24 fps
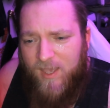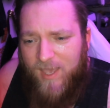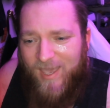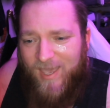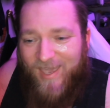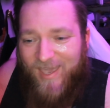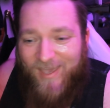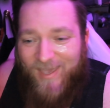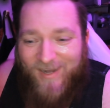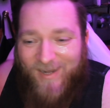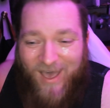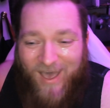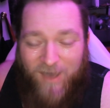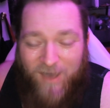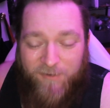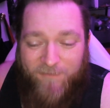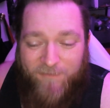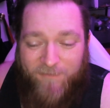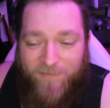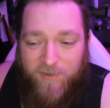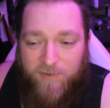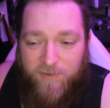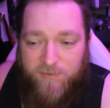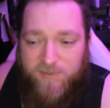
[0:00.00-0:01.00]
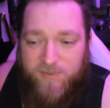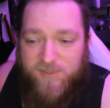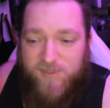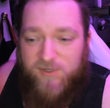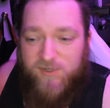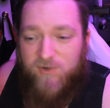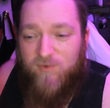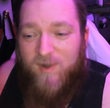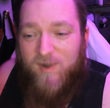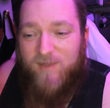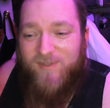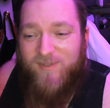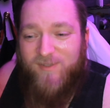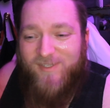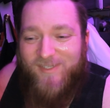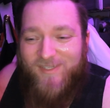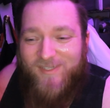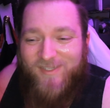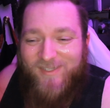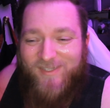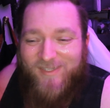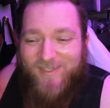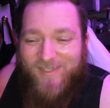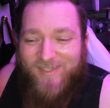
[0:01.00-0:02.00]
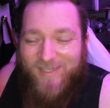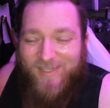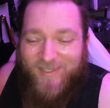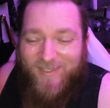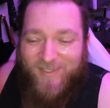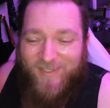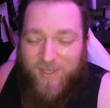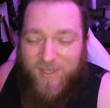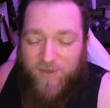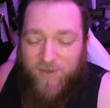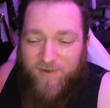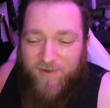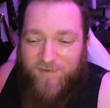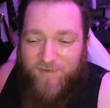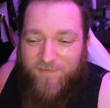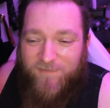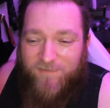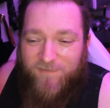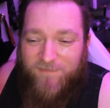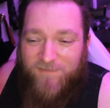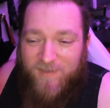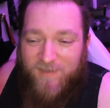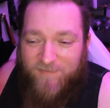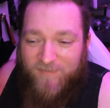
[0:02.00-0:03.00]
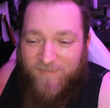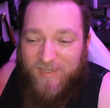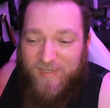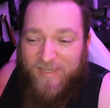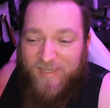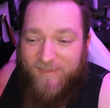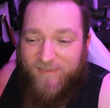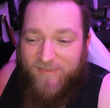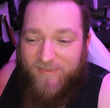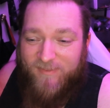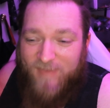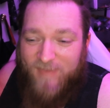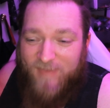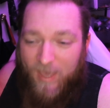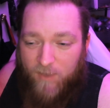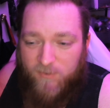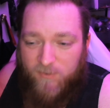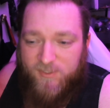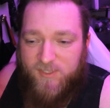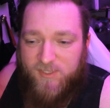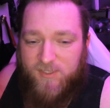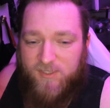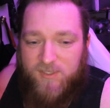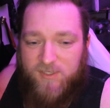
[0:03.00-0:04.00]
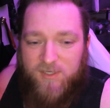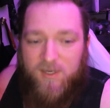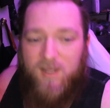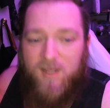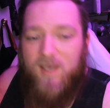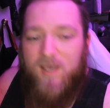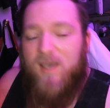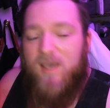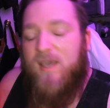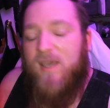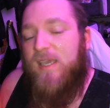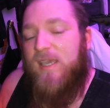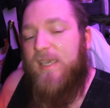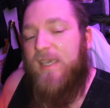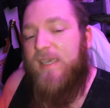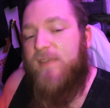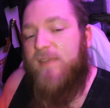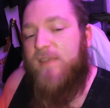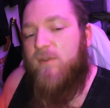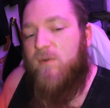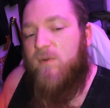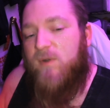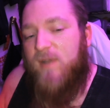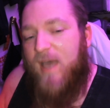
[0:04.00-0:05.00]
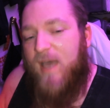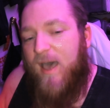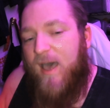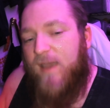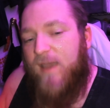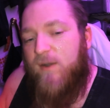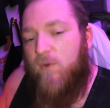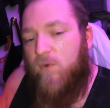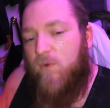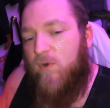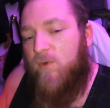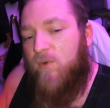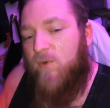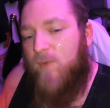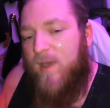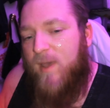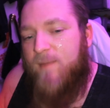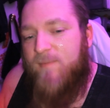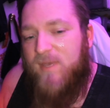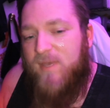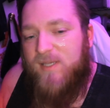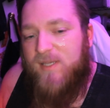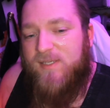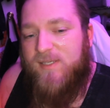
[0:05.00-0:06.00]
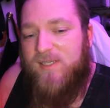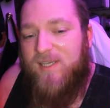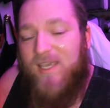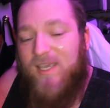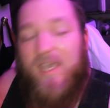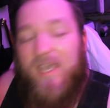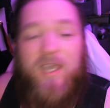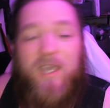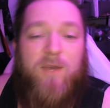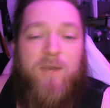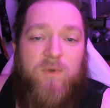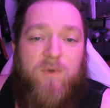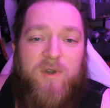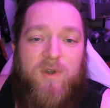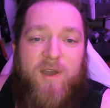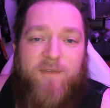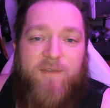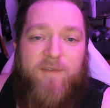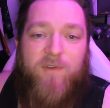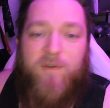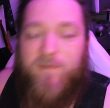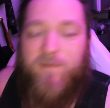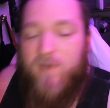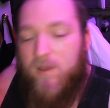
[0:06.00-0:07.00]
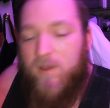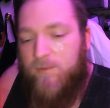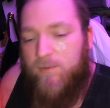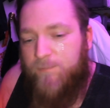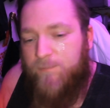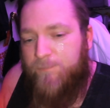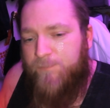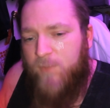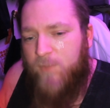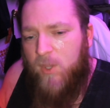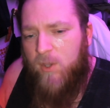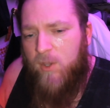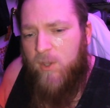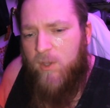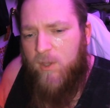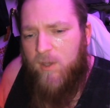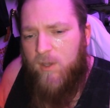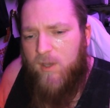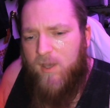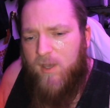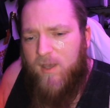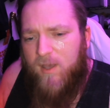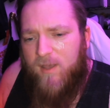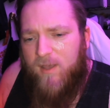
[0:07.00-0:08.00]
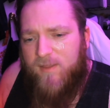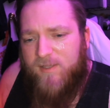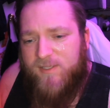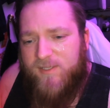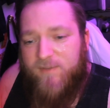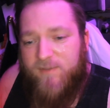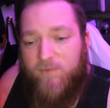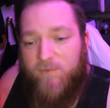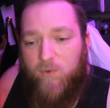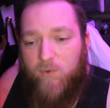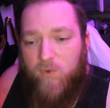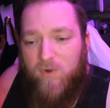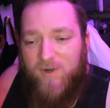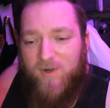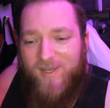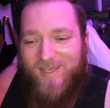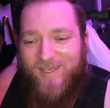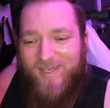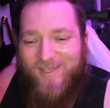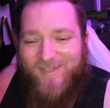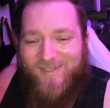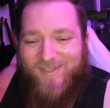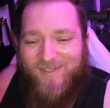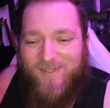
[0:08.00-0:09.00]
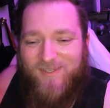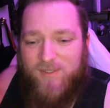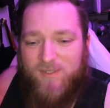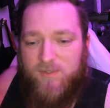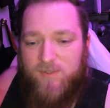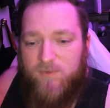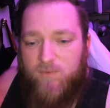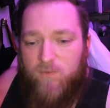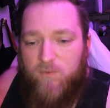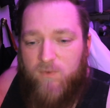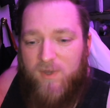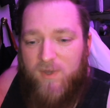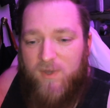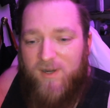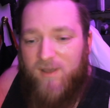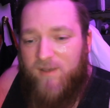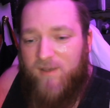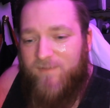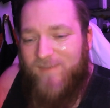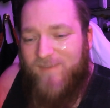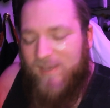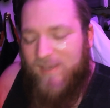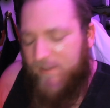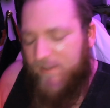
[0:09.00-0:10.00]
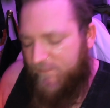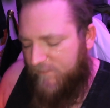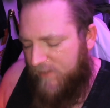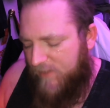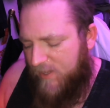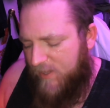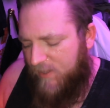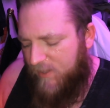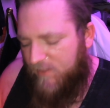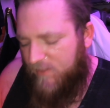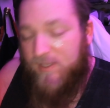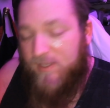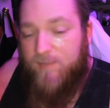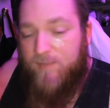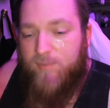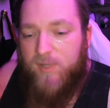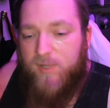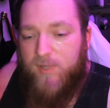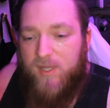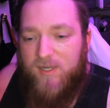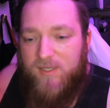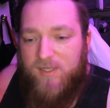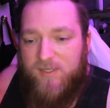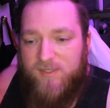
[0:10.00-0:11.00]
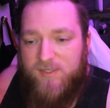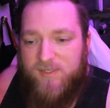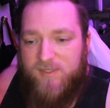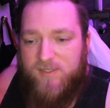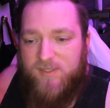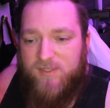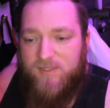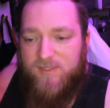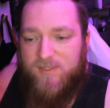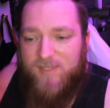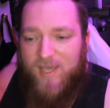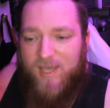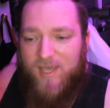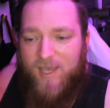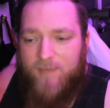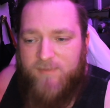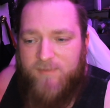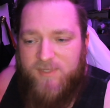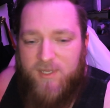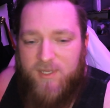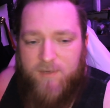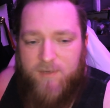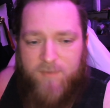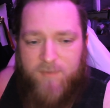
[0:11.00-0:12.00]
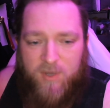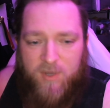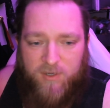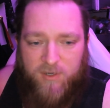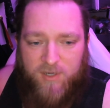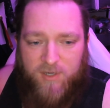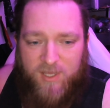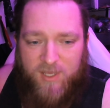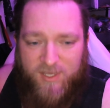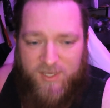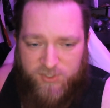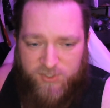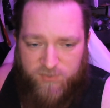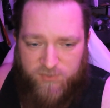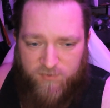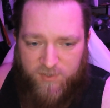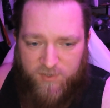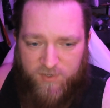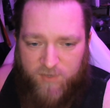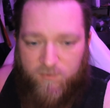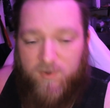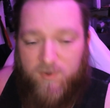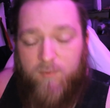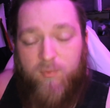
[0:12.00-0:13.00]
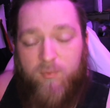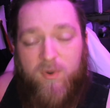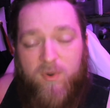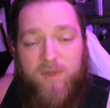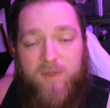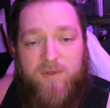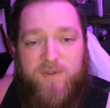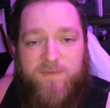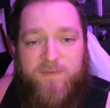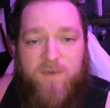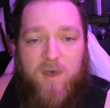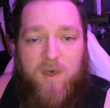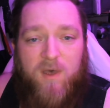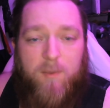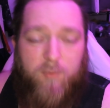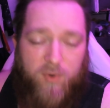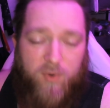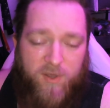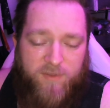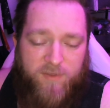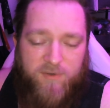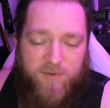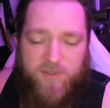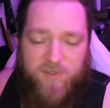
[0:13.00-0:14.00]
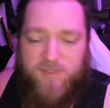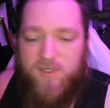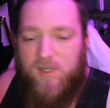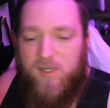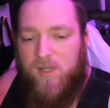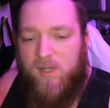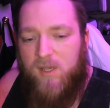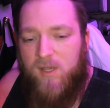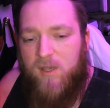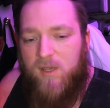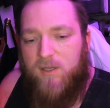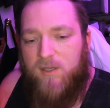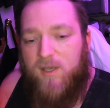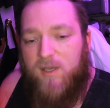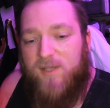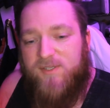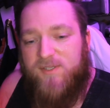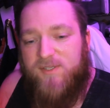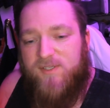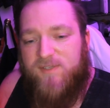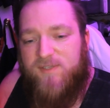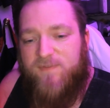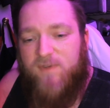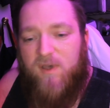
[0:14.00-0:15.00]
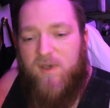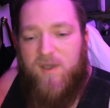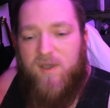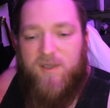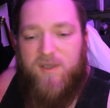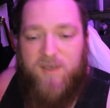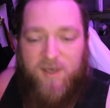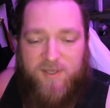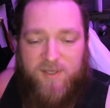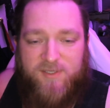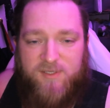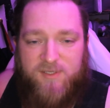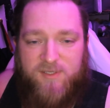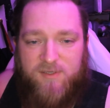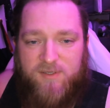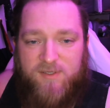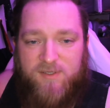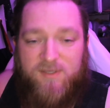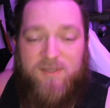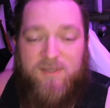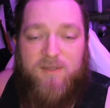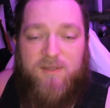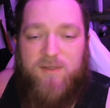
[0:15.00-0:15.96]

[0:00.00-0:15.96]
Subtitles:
and out of those, around 650,000 either died or went missing and were never found. The Civil War is one of, if not the bloodiest times in American history, where brothers fought brothers, cousins fought cousins.